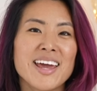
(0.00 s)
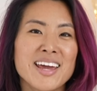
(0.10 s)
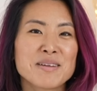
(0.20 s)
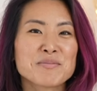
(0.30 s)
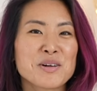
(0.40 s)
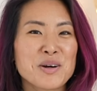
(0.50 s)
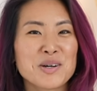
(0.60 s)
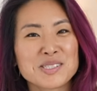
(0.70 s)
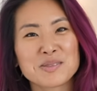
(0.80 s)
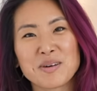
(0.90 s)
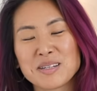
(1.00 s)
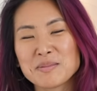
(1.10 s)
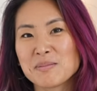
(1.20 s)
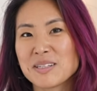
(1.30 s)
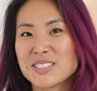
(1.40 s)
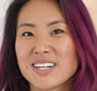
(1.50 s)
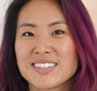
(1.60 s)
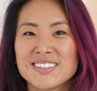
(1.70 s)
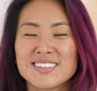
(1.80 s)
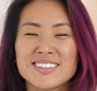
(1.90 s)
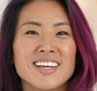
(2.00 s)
I'm Rose. Welcome to my channel.